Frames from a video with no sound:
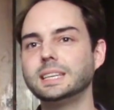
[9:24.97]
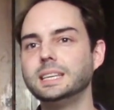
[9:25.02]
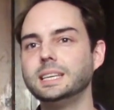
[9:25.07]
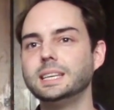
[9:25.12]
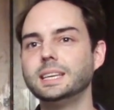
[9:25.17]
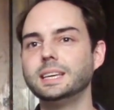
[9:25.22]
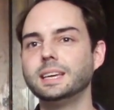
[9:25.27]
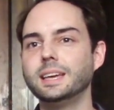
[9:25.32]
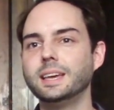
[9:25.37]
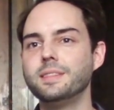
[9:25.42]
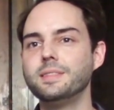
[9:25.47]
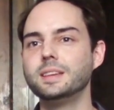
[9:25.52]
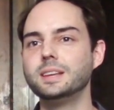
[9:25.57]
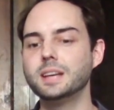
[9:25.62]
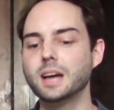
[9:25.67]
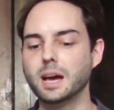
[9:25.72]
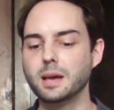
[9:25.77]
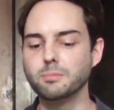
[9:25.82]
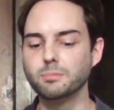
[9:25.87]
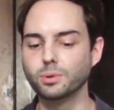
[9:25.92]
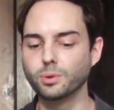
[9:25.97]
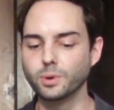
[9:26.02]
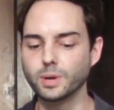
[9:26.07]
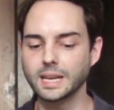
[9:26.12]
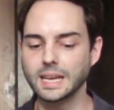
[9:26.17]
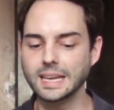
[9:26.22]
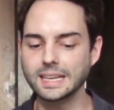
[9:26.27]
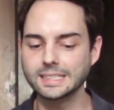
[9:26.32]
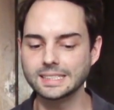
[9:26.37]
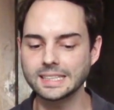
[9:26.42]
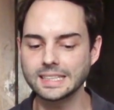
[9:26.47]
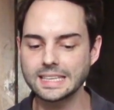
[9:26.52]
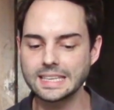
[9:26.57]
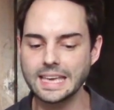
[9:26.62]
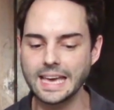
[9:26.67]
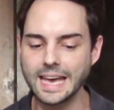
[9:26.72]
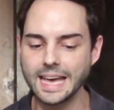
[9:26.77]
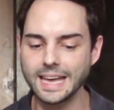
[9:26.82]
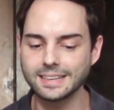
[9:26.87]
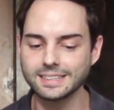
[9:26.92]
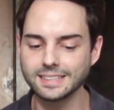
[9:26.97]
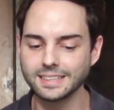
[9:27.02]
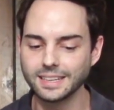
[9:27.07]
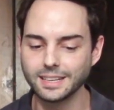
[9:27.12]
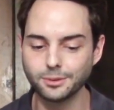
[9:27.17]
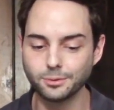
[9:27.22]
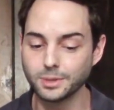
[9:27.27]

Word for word: key in the 9.8 to get.